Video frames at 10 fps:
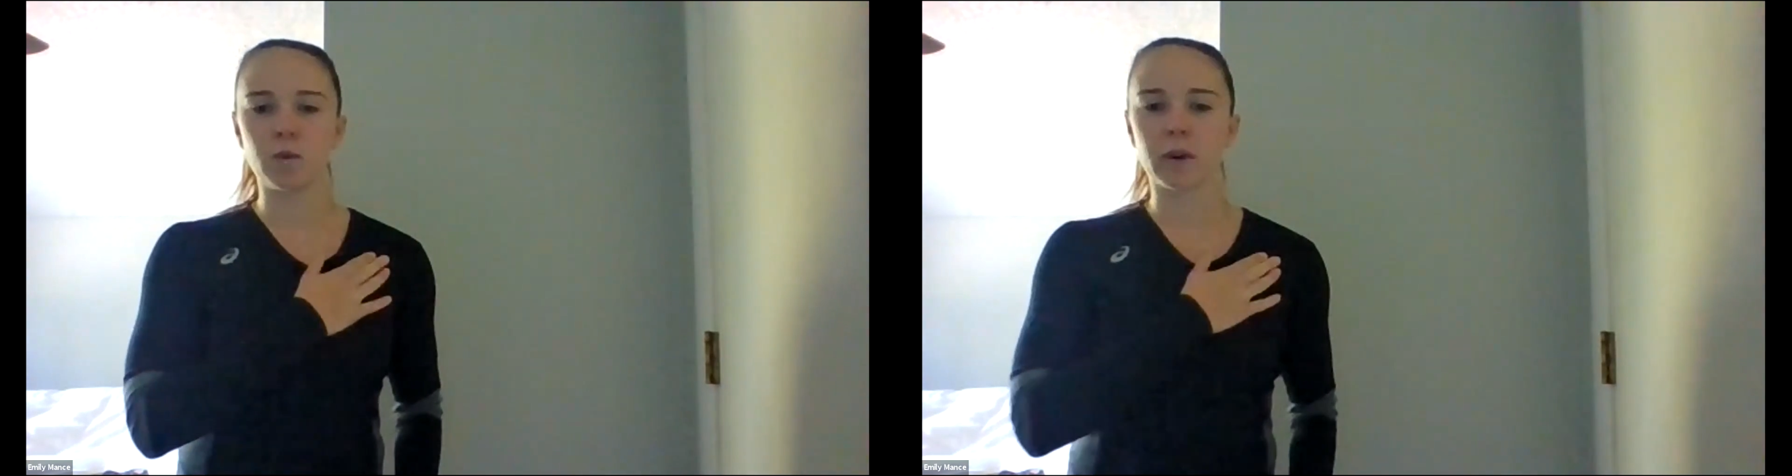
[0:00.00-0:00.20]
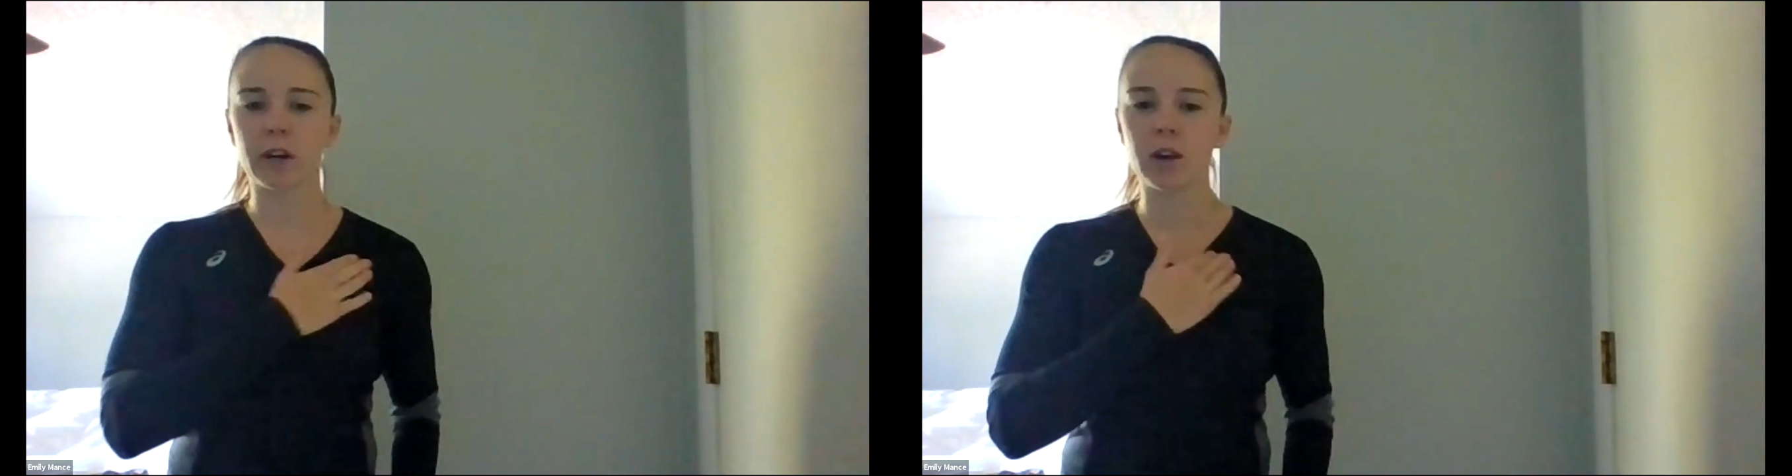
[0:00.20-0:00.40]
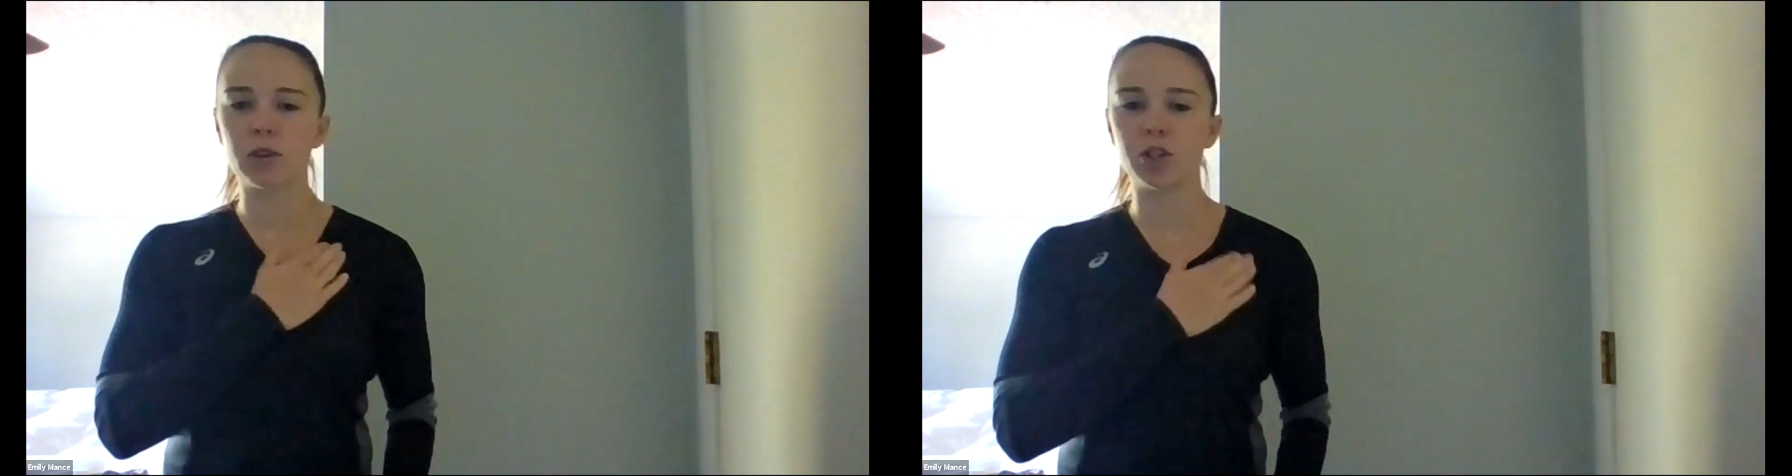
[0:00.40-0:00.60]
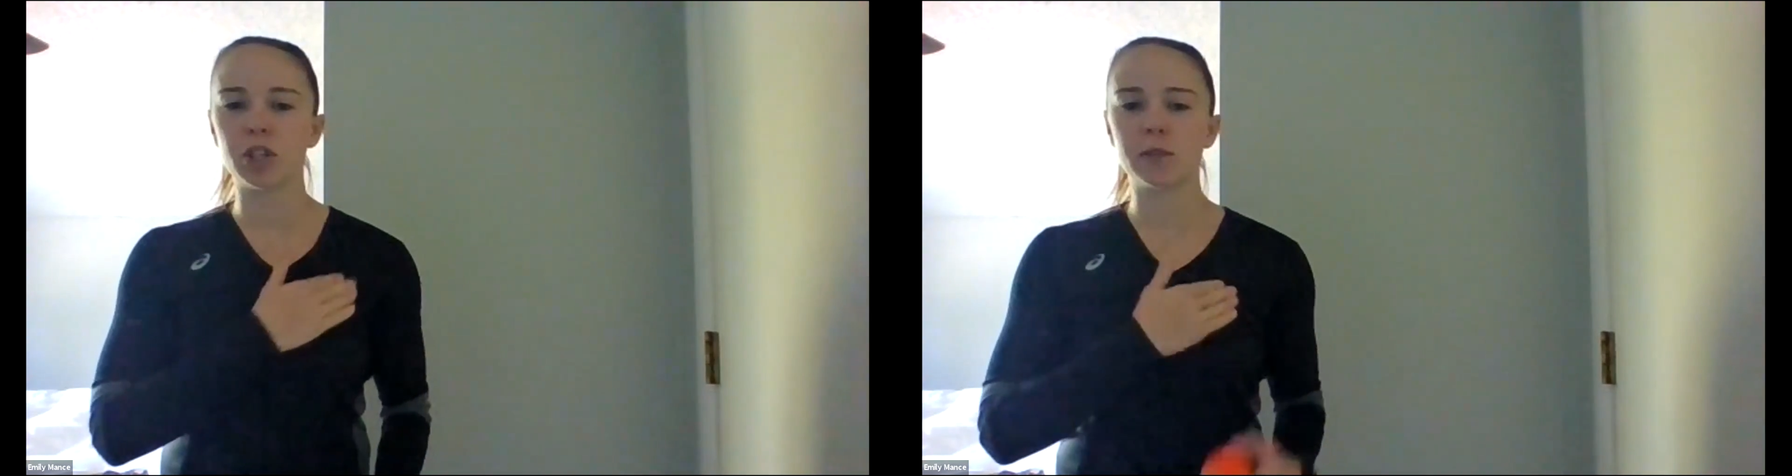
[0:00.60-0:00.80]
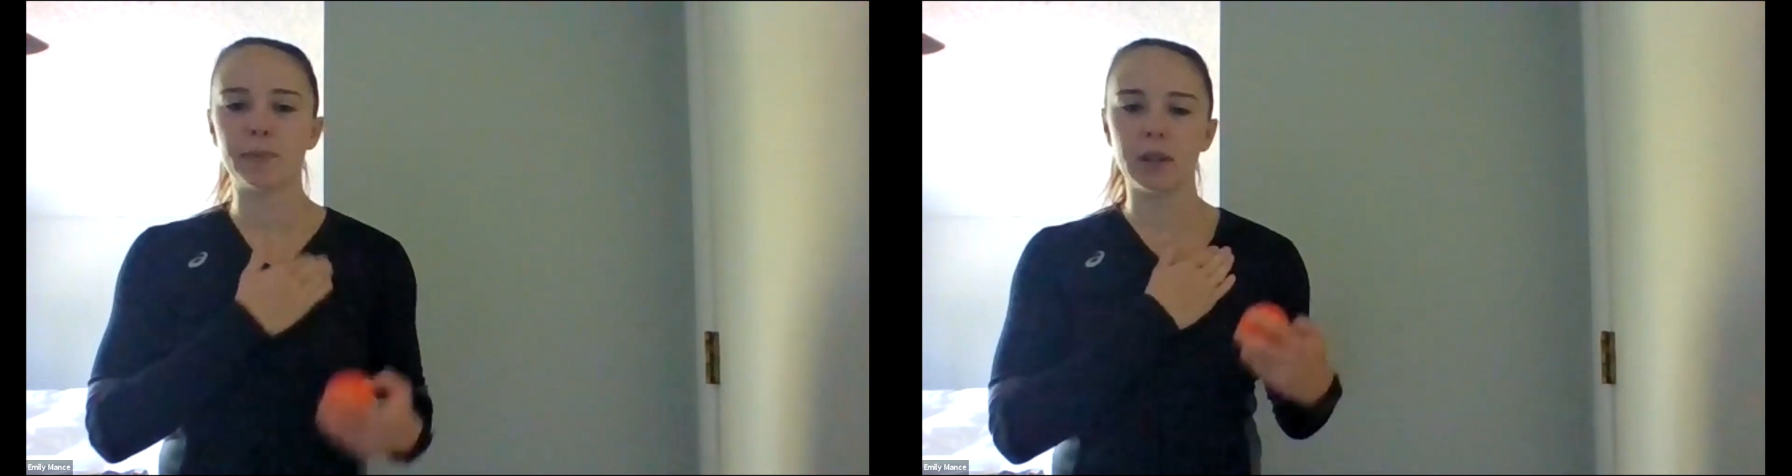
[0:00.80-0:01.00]
We're going to go
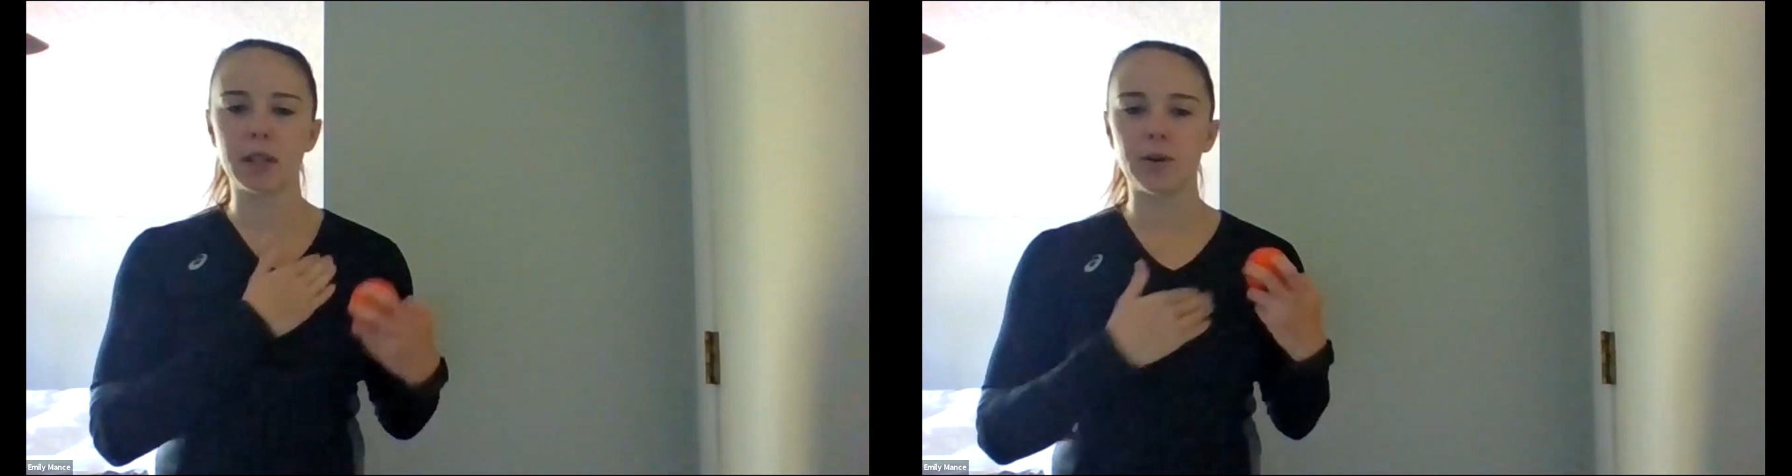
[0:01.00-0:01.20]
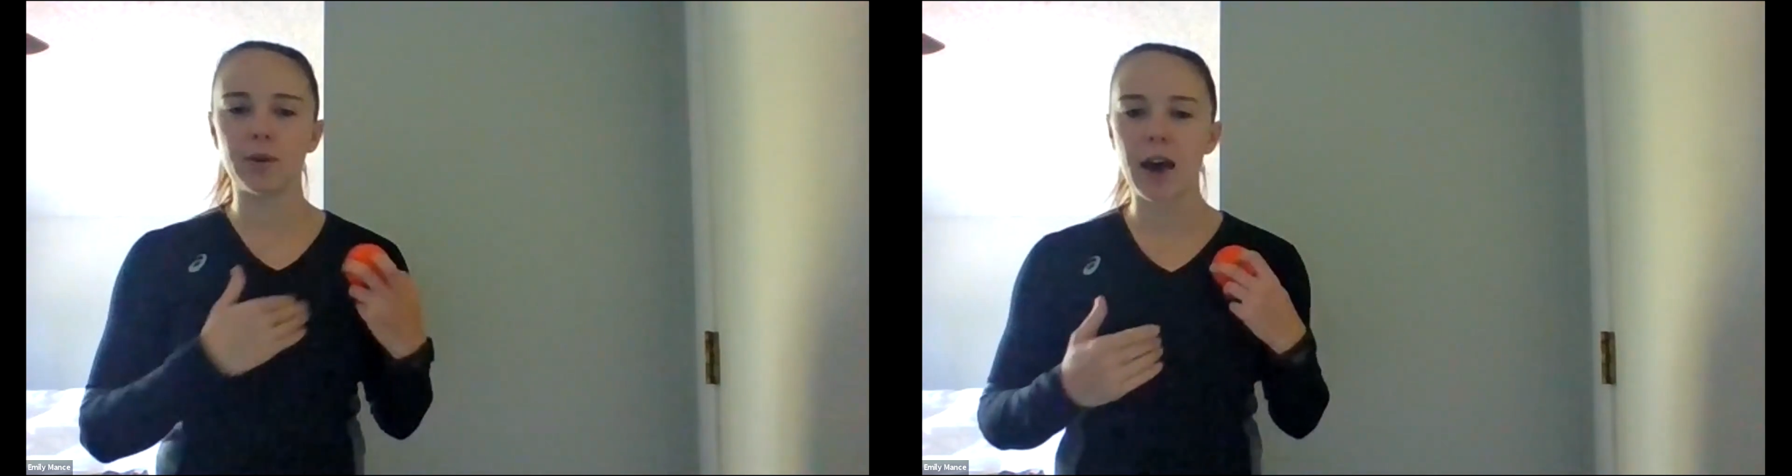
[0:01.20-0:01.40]
just below